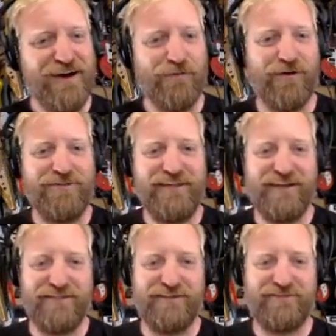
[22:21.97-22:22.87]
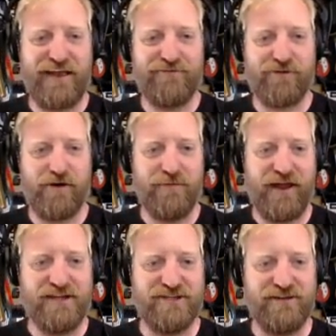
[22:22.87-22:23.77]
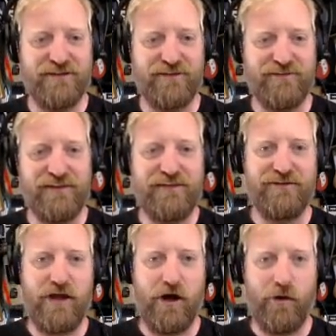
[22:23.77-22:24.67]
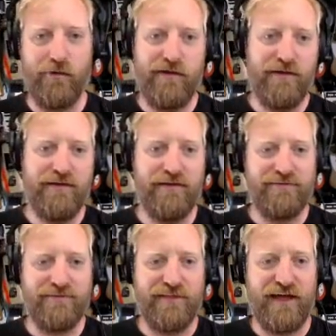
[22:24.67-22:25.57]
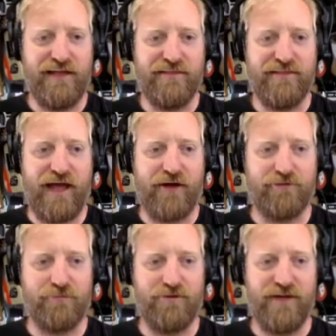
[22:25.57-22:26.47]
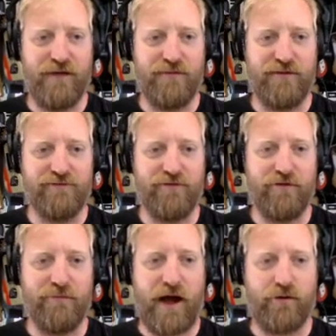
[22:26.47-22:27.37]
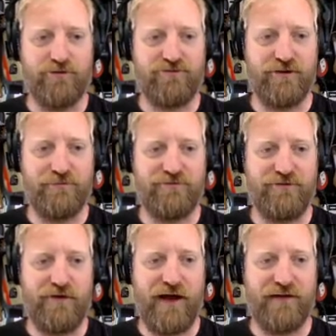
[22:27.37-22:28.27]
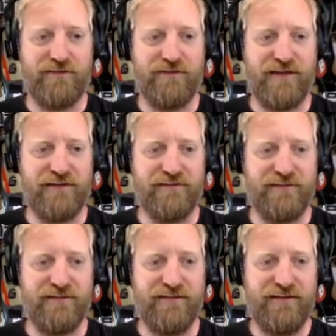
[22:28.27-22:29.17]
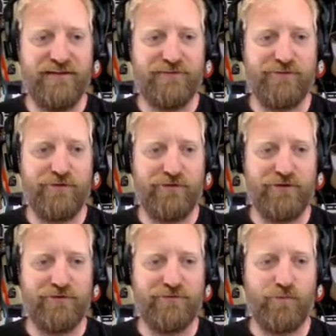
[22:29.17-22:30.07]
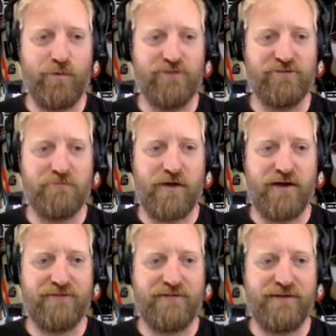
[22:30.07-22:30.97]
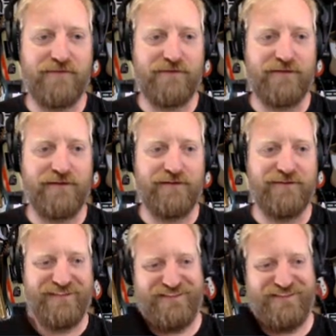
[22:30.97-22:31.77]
What the State Farm agent doesn't need to know is that the house burned down because of all the power strips you had connected for all your one spots and everything.